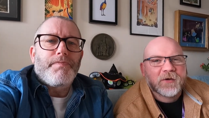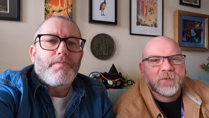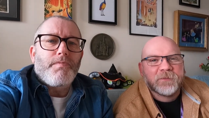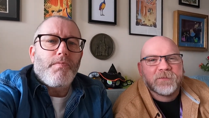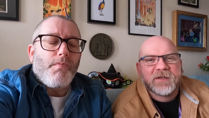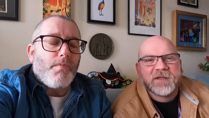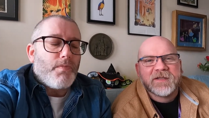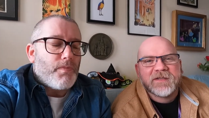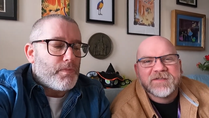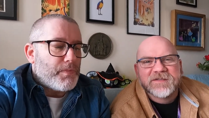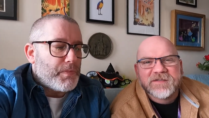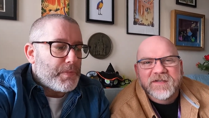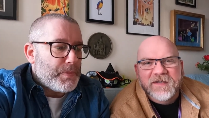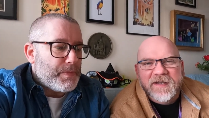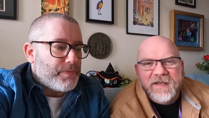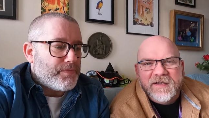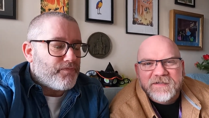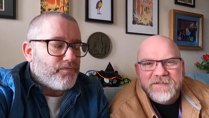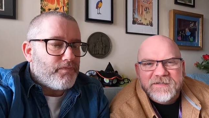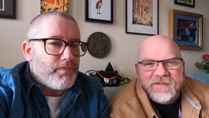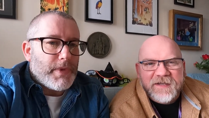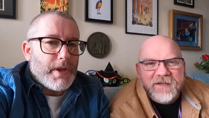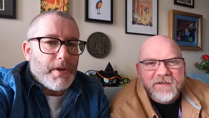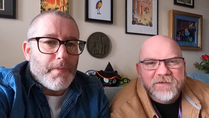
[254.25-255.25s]
Speaker 1: company is the
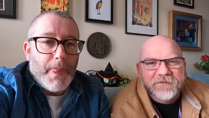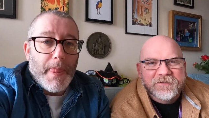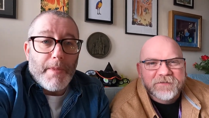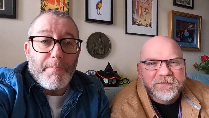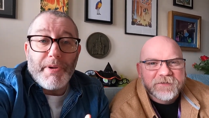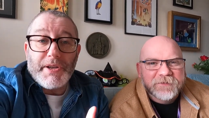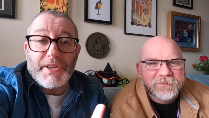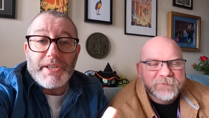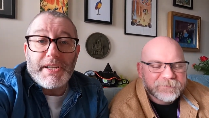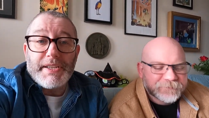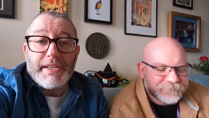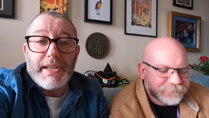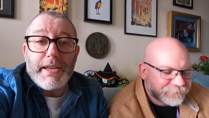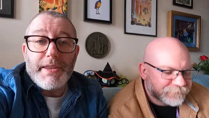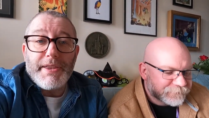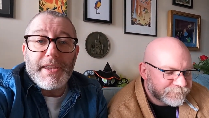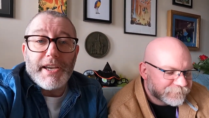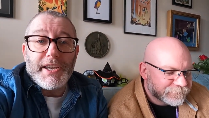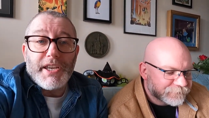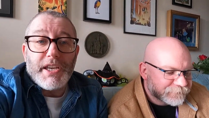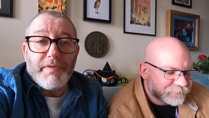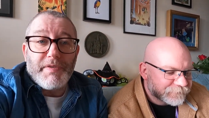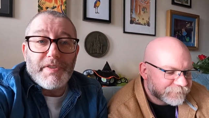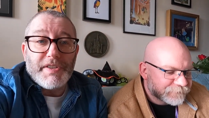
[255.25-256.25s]
next gift. I was going to say
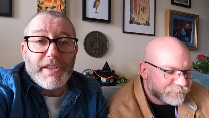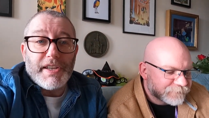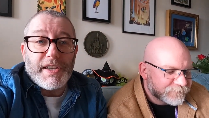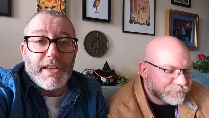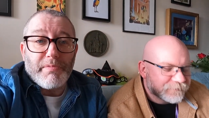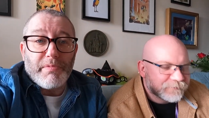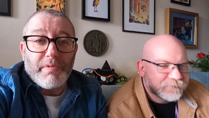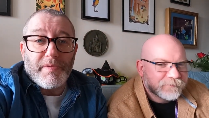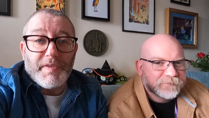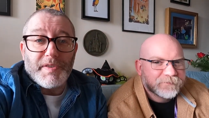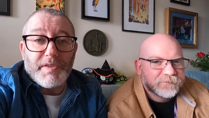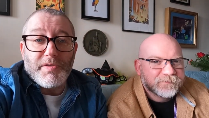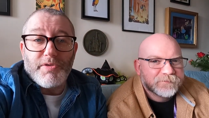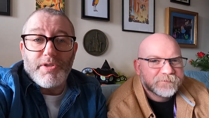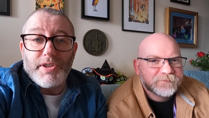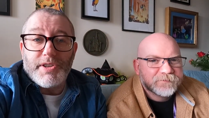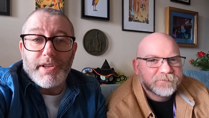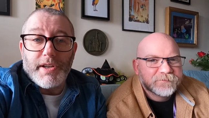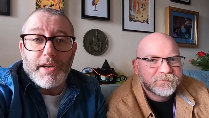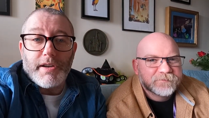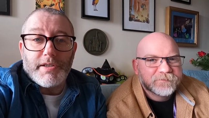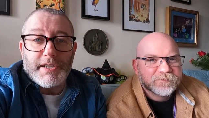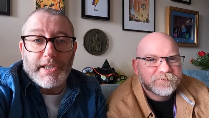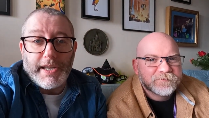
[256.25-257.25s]
thank you for sticking with us through the
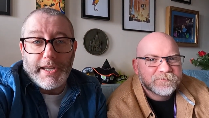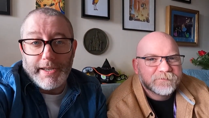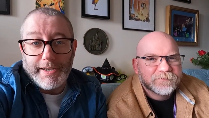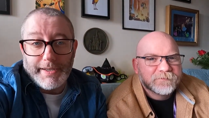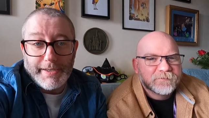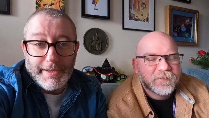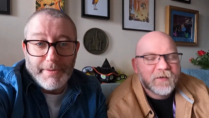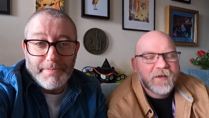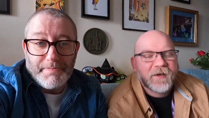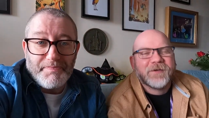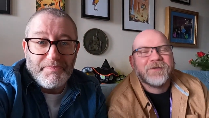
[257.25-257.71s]
dark days.